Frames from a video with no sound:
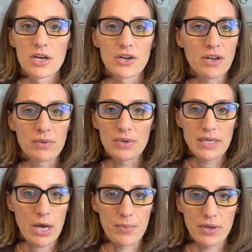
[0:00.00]
you're not
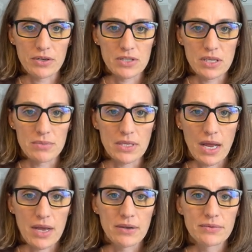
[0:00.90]
really helping your sleep
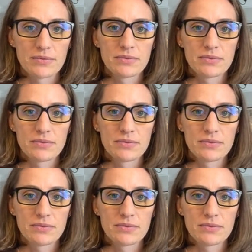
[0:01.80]
tonight.